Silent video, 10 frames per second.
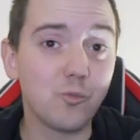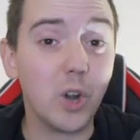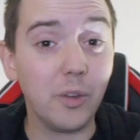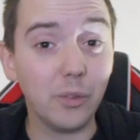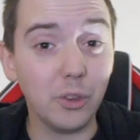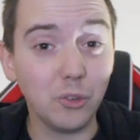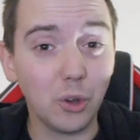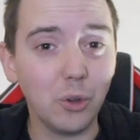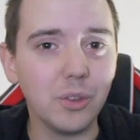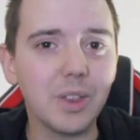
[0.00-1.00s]
Rather than show
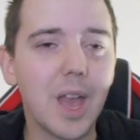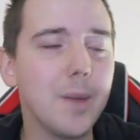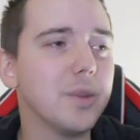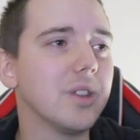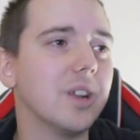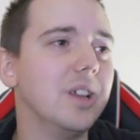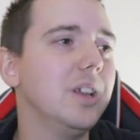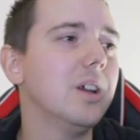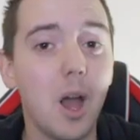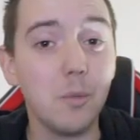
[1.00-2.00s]
you the game in the
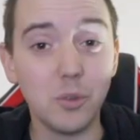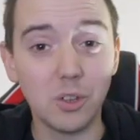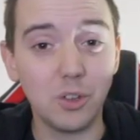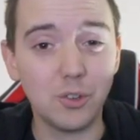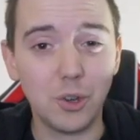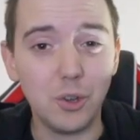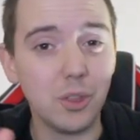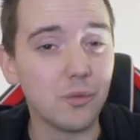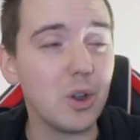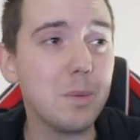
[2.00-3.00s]
league, I'm just going to show you
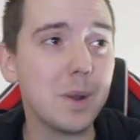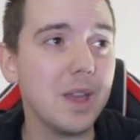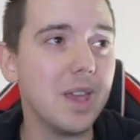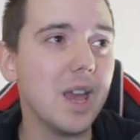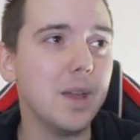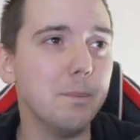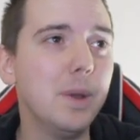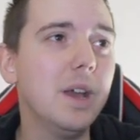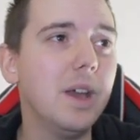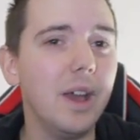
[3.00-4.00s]
the replay game
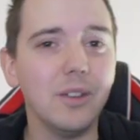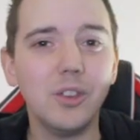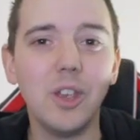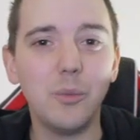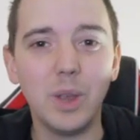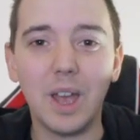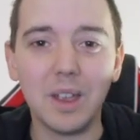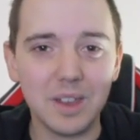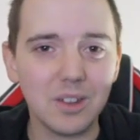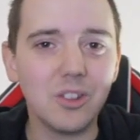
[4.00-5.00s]
and see if we
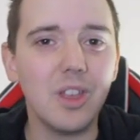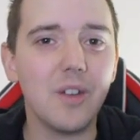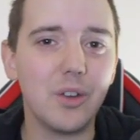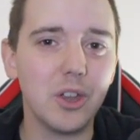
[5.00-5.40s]
can get to the FA